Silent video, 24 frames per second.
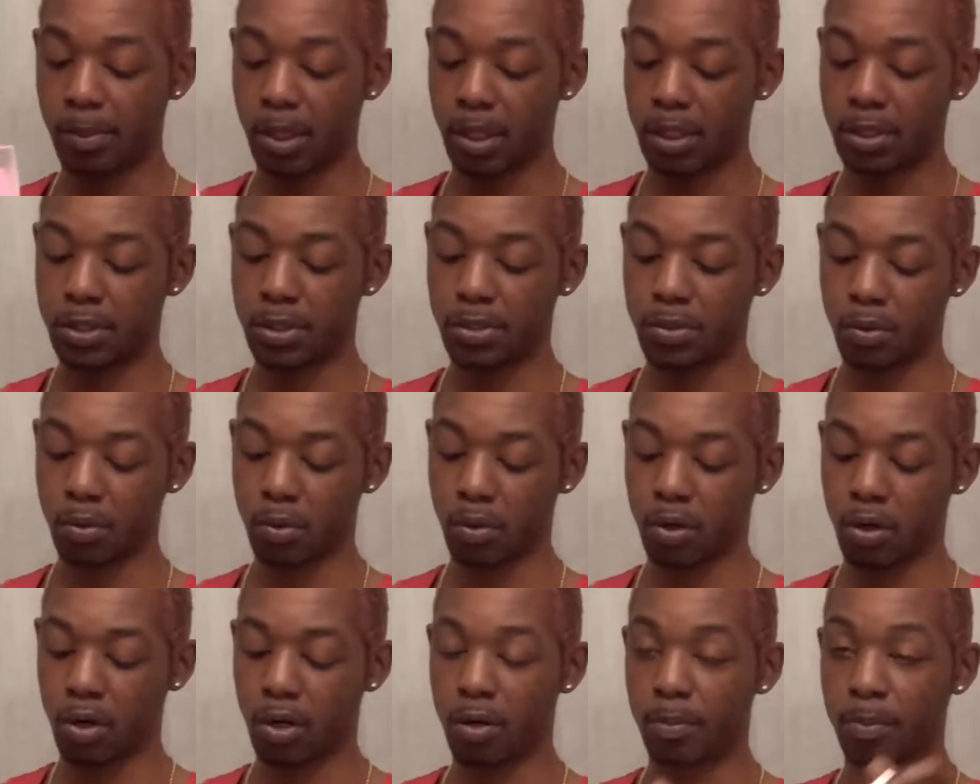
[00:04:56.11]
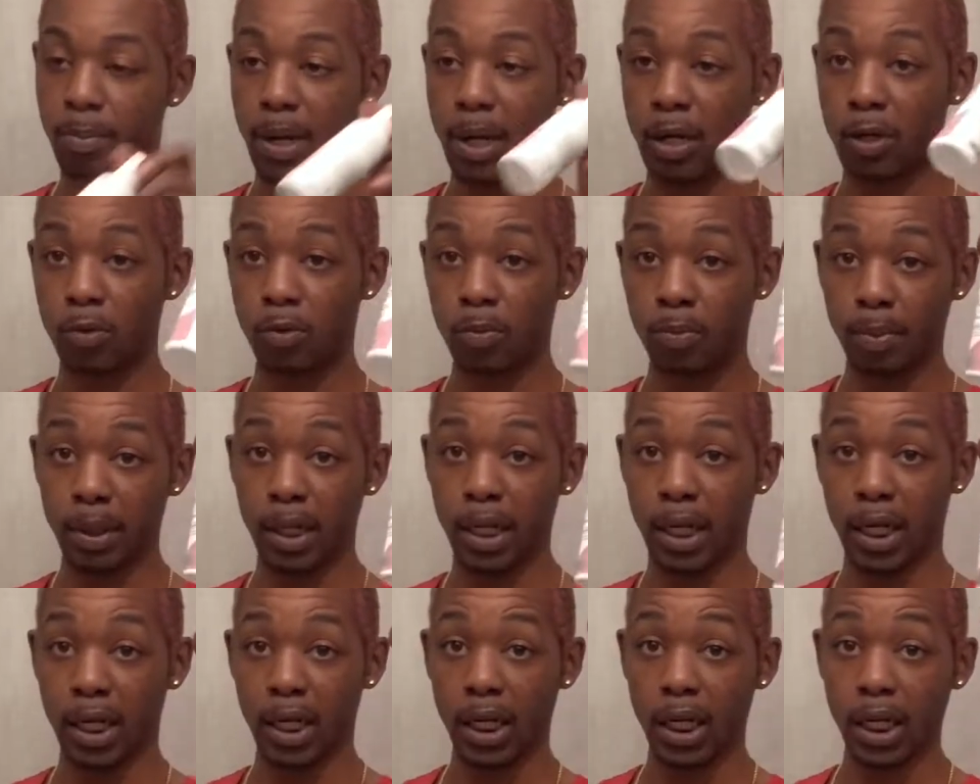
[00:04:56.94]
Adore Petal
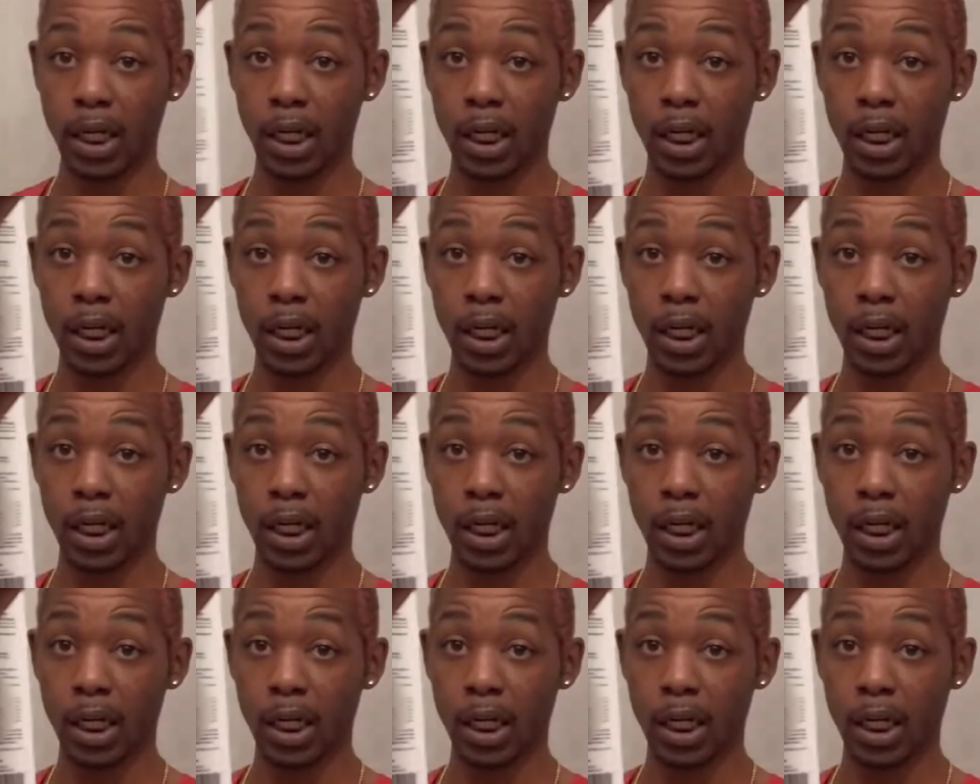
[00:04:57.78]
Pink.